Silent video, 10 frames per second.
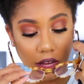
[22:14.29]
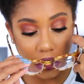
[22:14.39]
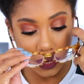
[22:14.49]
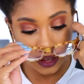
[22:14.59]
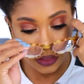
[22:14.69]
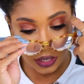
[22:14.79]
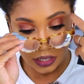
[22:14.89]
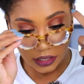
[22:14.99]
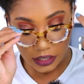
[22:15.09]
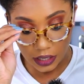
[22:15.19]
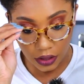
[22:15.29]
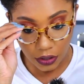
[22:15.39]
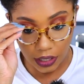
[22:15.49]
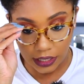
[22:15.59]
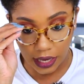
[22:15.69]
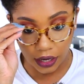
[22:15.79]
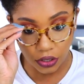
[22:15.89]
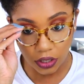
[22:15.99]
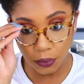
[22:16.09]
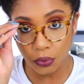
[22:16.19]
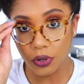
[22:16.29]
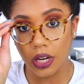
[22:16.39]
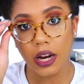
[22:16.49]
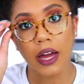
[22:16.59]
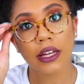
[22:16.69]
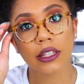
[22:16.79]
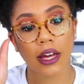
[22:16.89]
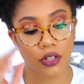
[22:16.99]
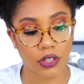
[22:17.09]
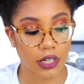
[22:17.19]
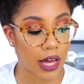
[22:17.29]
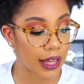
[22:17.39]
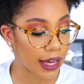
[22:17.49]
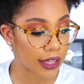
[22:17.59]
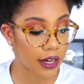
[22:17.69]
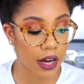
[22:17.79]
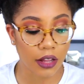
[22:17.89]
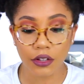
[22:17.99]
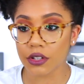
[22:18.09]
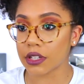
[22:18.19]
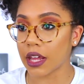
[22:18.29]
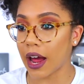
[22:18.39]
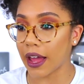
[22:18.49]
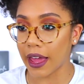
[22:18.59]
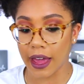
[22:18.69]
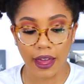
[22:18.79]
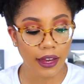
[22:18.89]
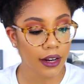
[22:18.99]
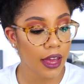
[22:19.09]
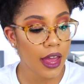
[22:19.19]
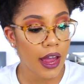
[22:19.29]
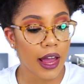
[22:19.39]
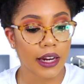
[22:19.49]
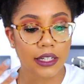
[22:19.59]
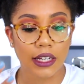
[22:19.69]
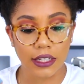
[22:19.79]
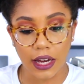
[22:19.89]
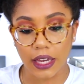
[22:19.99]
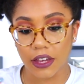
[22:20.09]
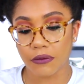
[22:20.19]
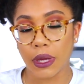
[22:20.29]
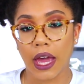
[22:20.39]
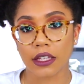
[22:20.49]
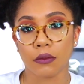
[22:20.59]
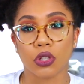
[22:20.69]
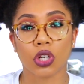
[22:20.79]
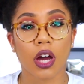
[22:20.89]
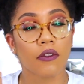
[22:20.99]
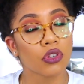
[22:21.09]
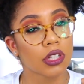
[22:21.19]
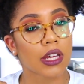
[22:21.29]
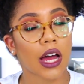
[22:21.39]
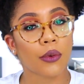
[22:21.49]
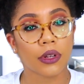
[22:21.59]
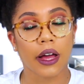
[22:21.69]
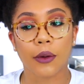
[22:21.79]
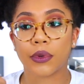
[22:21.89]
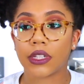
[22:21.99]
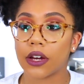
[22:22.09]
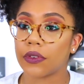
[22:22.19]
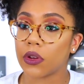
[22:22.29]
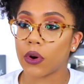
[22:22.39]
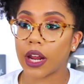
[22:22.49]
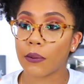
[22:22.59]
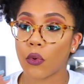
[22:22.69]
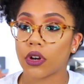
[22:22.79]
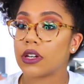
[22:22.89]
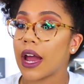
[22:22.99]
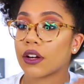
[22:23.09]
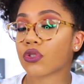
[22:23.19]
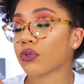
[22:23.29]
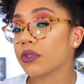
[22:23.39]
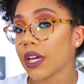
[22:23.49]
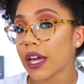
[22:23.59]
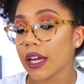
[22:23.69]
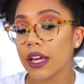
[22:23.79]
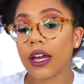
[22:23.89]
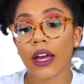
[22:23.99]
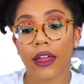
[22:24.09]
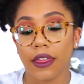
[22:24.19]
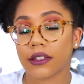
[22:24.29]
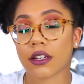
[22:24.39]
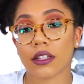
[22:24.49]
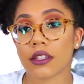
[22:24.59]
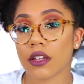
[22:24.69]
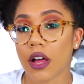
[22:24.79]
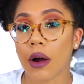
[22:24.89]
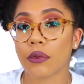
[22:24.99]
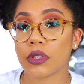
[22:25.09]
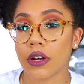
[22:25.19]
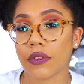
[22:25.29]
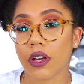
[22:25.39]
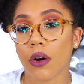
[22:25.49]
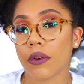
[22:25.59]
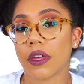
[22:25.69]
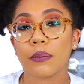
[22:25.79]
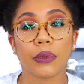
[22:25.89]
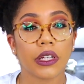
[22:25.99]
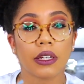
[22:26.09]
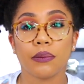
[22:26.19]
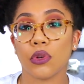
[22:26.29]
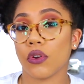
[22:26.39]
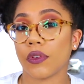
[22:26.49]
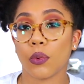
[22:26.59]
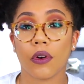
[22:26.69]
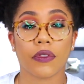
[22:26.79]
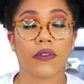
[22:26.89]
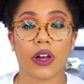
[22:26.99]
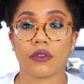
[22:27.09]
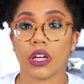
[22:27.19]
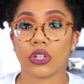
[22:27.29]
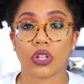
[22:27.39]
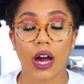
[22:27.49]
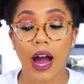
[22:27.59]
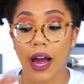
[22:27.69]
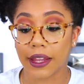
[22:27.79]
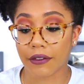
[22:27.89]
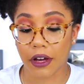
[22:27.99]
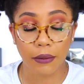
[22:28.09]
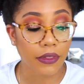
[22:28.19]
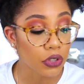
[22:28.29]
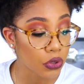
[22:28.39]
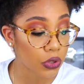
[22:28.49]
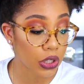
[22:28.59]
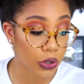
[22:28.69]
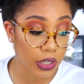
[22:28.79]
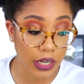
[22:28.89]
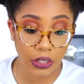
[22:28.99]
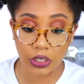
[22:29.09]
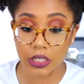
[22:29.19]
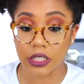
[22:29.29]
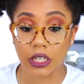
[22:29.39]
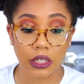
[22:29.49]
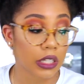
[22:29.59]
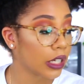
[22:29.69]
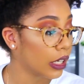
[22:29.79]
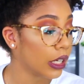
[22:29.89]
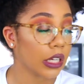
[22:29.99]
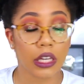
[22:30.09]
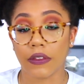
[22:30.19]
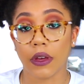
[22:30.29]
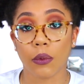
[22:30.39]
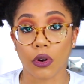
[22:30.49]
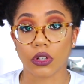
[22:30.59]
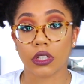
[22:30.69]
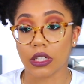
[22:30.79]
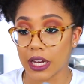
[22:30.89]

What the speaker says: Again, the concealer is actually pretty nice. I just did not like the colors that I had, and it does not give me as much coverage as I would like, but definitely on a more natural day, that's a concealer I would definitely go with. It blended beautifully with the foundation. I highly recommend the two to go together because they worked.